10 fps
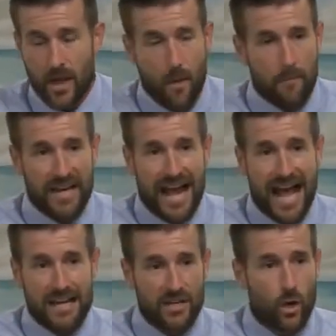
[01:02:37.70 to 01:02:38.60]
But
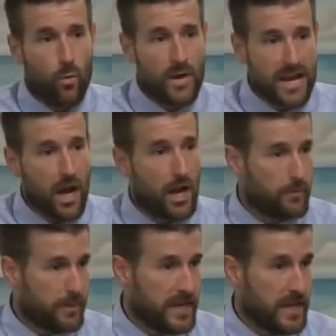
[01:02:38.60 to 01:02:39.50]
we ought to
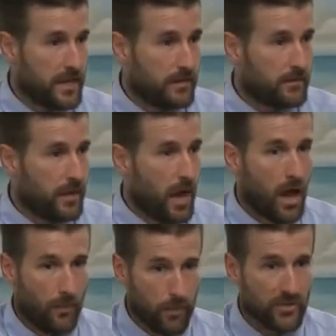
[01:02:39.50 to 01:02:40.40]
be
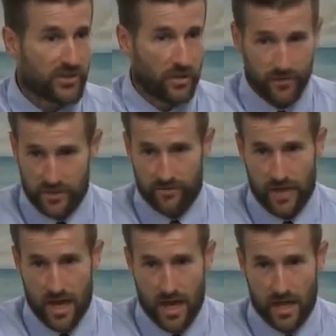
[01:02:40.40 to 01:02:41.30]
humble servants of
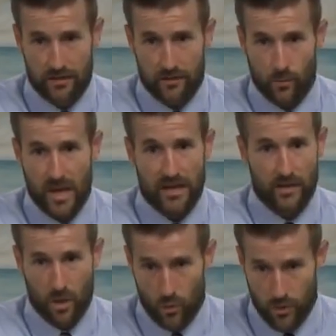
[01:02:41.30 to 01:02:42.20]
God. We ought to
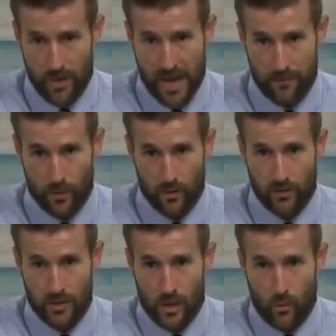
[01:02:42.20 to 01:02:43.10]
know the Bible.
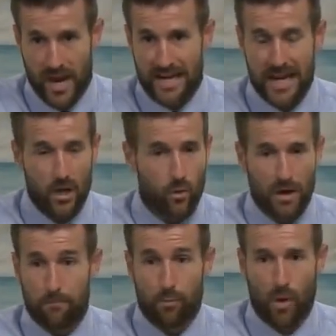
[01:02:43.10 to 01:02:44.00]
We ought not go around
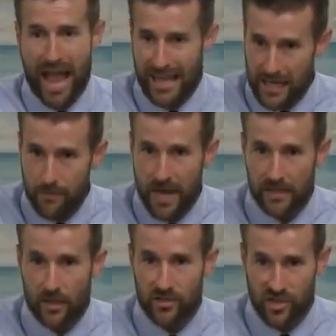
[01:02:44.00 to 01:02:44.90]
bragging about
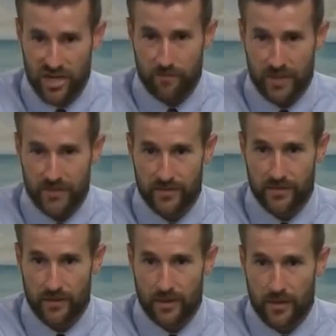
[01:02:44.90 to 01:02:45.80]
our achievements
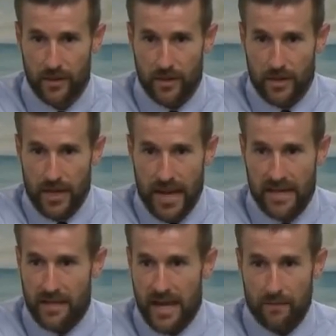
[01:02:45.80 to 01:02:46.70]

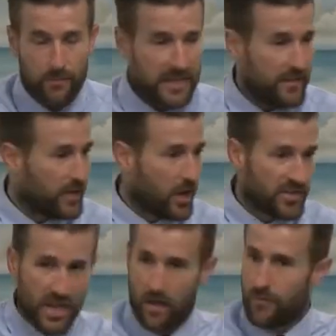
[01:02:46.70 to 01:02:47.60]
and giving
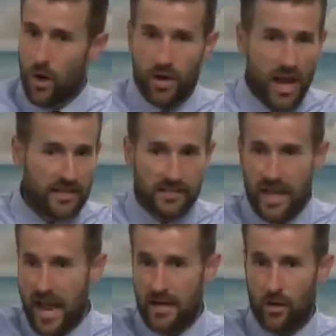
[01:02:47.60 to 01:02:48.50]
ourselves all kinds of
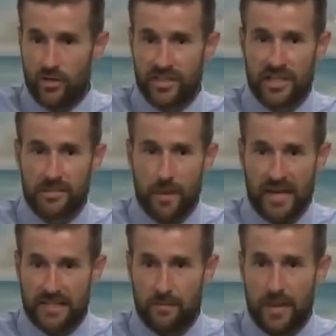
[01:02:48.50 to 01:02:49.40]
titles and
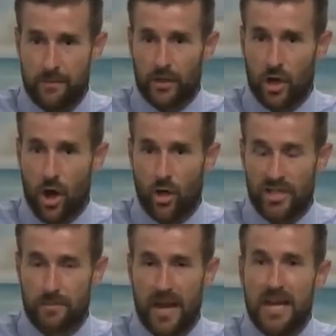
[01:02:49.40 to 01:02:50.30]
expecting people to call us
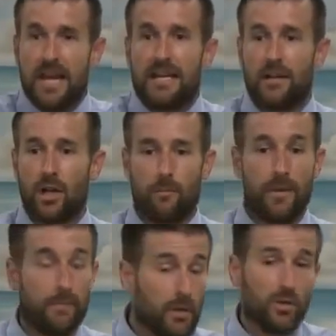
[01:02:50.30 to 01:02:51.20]
by. Now look,
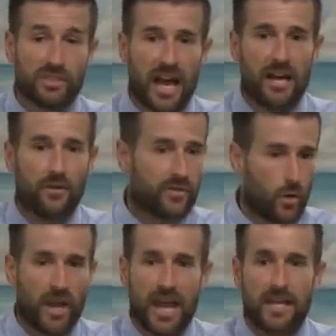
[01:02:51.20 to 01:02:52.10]
biblical titles,
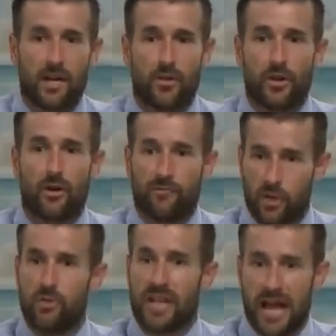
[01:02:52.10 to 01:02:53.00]
okay, you know, there are a few
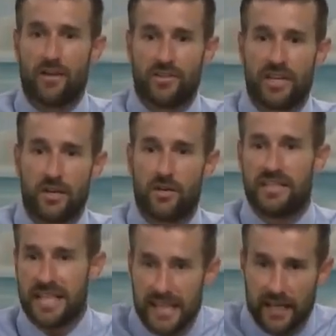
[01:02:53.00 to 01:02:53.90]
titles that you,
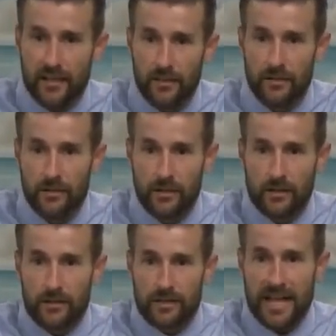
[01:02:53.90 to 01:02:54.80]
deacon,
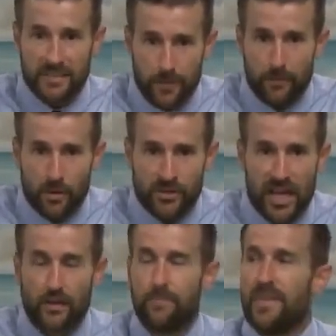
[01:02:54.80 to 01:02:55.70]
that's a biblical
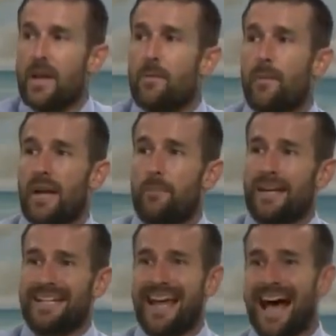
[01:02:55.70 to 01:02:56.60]
title, but
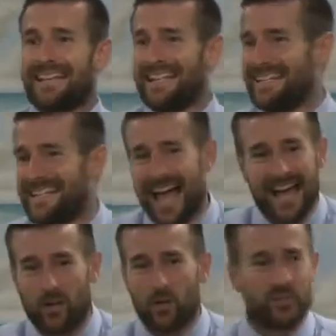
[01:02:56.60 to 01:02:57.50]
not these
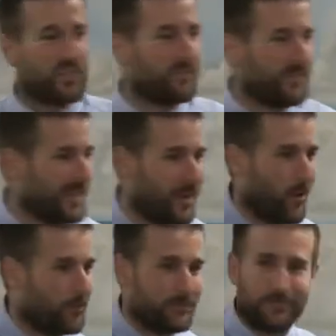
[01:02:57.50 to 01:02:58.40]
titles of, you
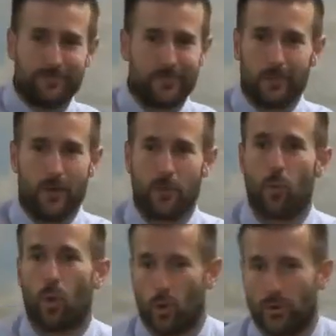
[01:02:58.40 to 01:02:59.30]
know, of the
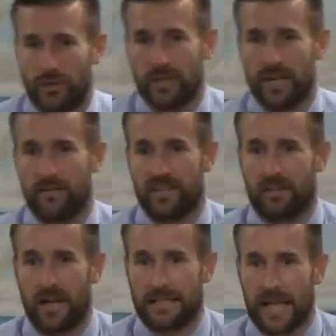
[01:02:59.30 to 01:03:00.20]
world and everything
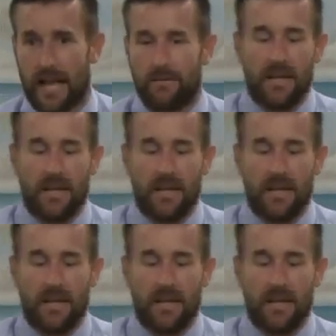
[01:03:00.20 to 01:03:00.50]
like that.